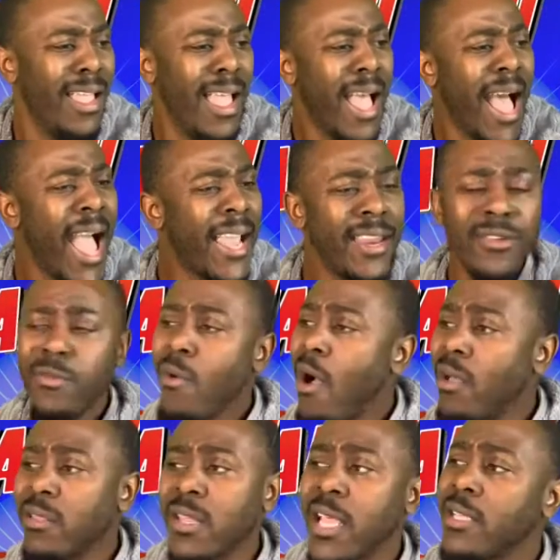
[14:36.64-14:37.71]
I can do
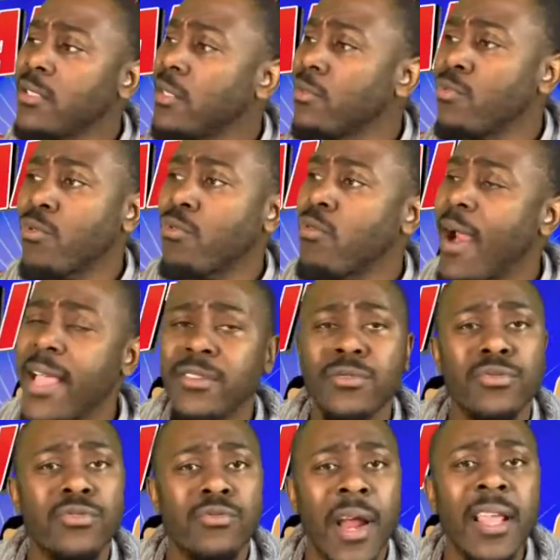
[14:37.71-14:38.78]
all things through Christ who
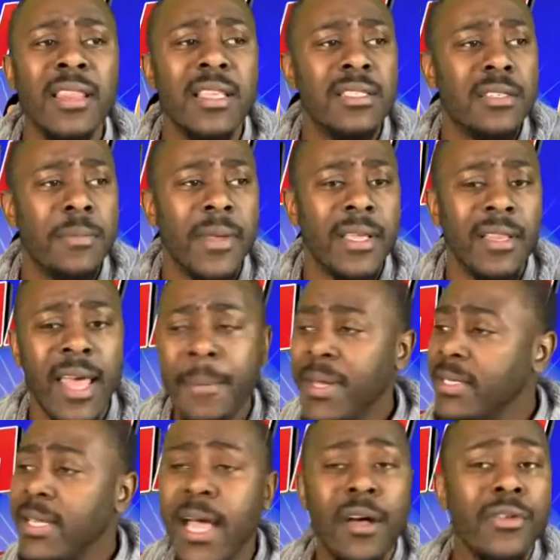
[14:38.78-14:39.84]
strengthens me. Let me
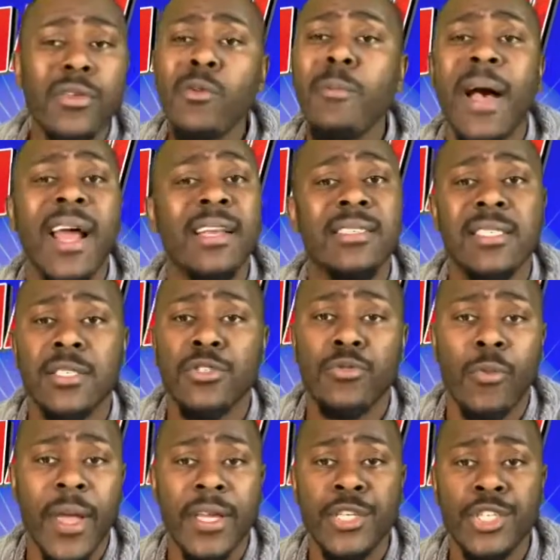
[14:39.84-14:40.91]
tell you about a
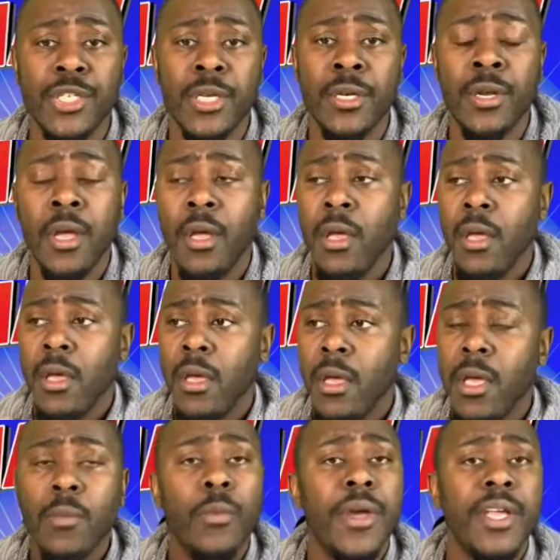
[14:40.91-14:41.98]
situation
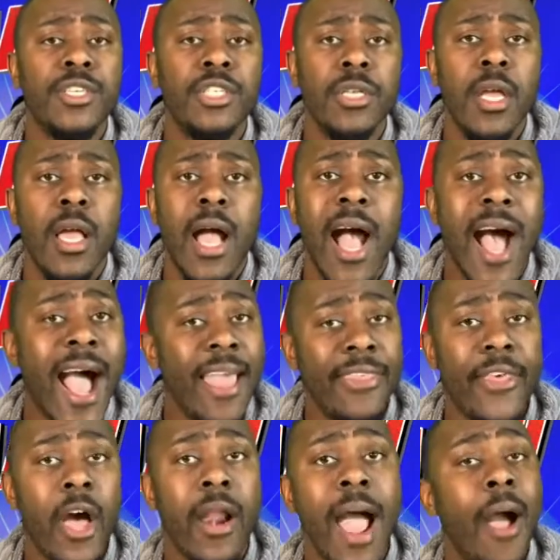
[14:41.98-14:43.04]
in which I
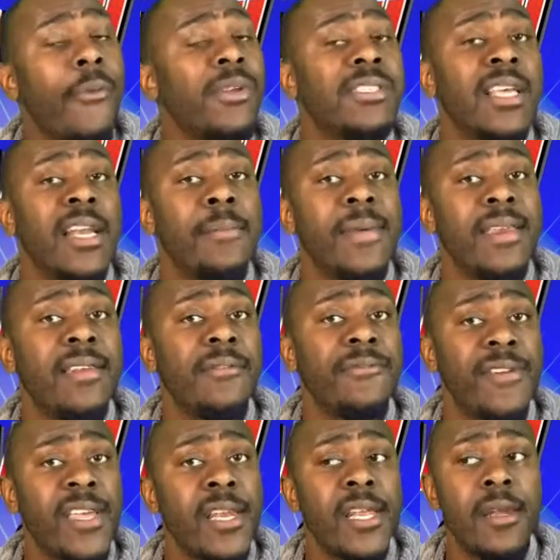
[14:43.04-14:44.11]
thought I was going to be
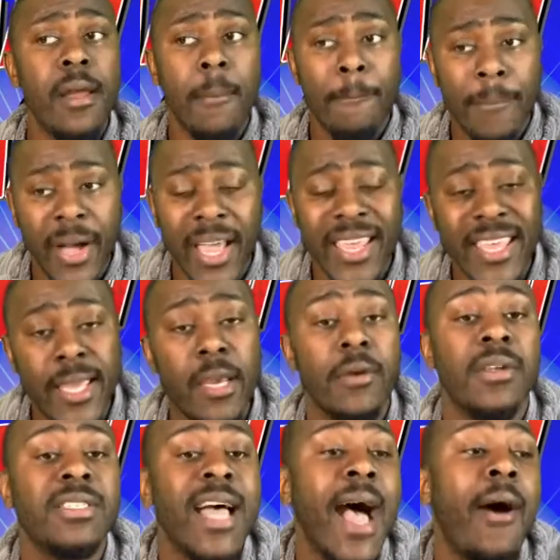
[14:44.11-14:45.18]
defeated, but here
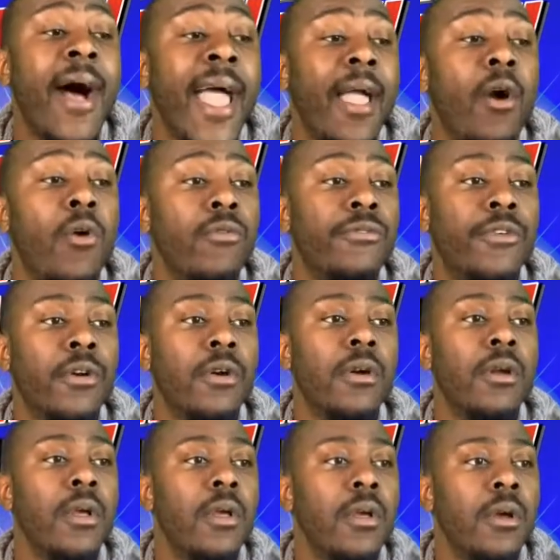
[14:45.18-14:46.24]
is how I
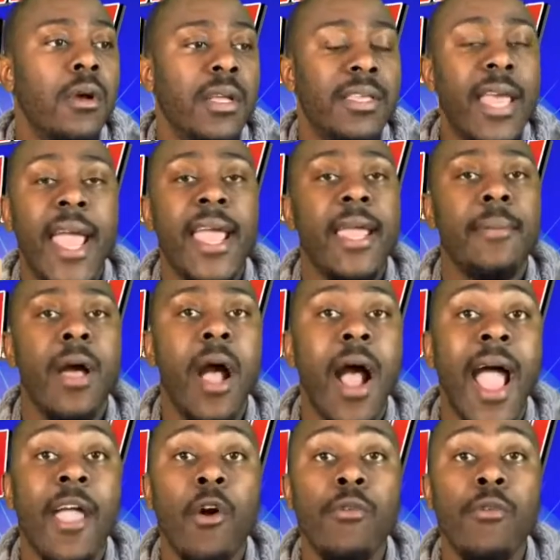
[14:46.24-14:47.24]
overcame, how I